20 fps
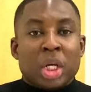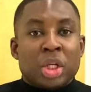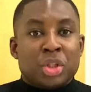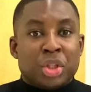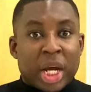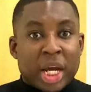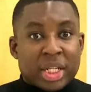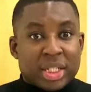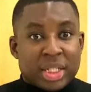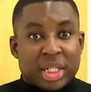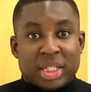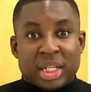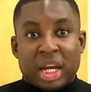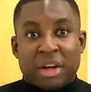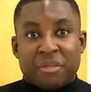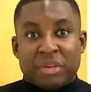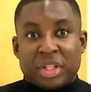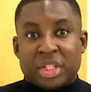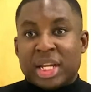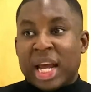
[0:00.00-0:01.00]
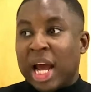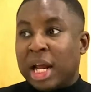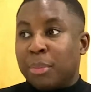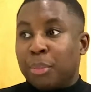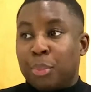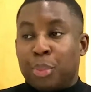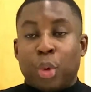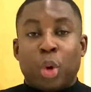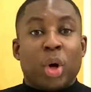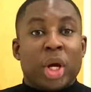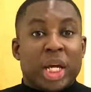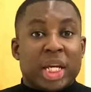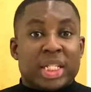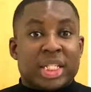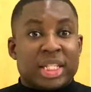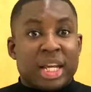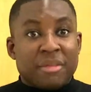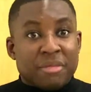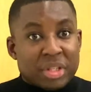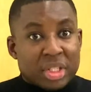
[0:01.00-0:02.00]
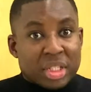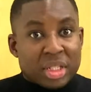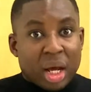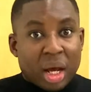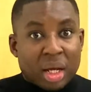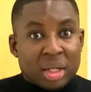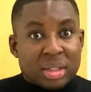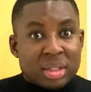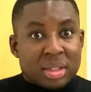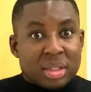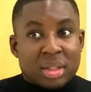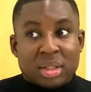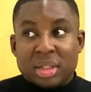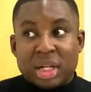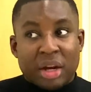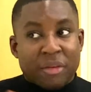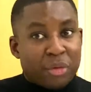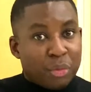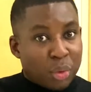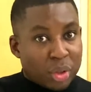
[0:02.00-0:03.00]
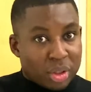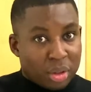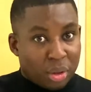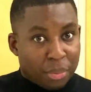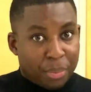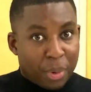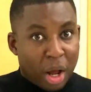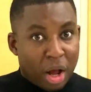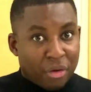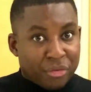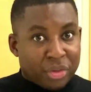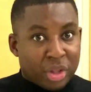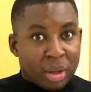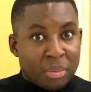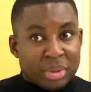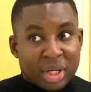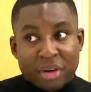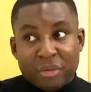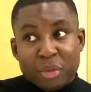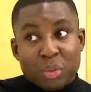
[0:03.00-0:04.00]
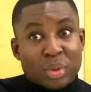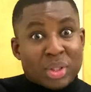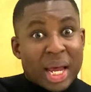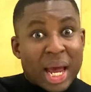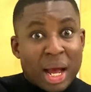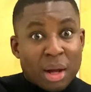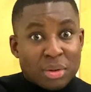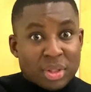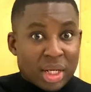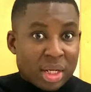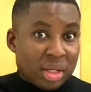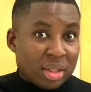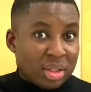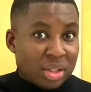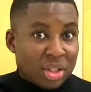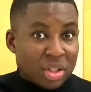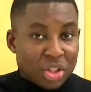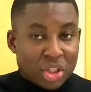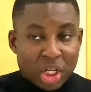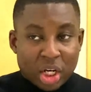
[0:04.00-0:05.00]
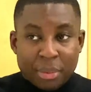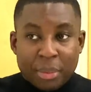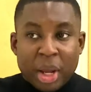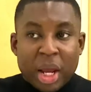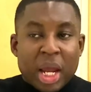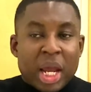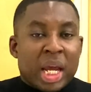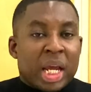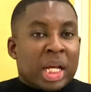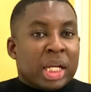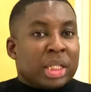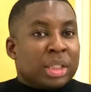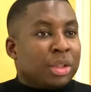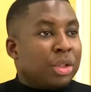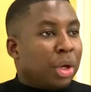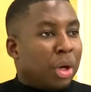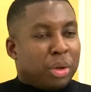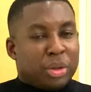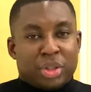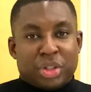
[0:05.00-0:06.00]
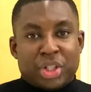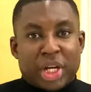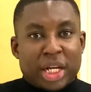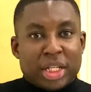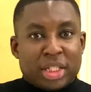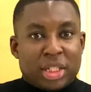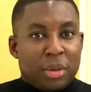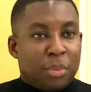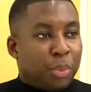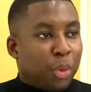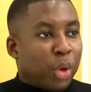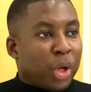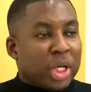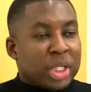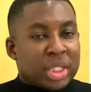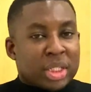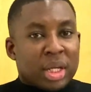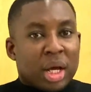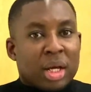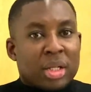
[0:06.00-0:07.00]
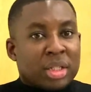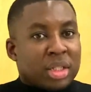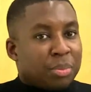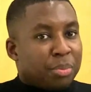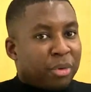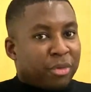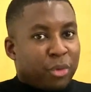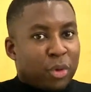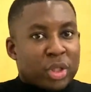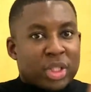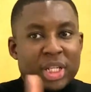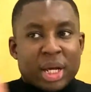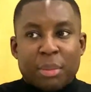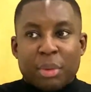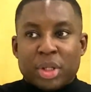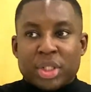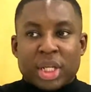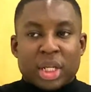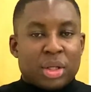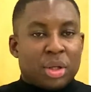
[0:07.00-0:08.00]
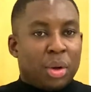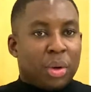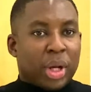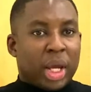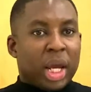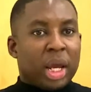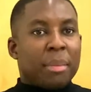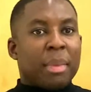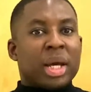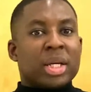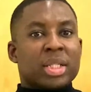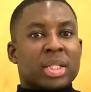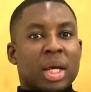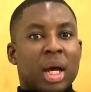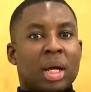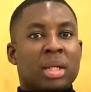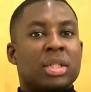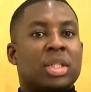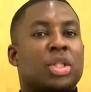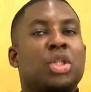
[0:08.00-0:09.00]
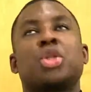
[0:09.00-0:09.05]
Jesse, David's dad, brought his seven sons. David wasn't a part of them. David was out tending to the sheep. You know, Jesse brought his sons before Samuel and said, look, here are my sons.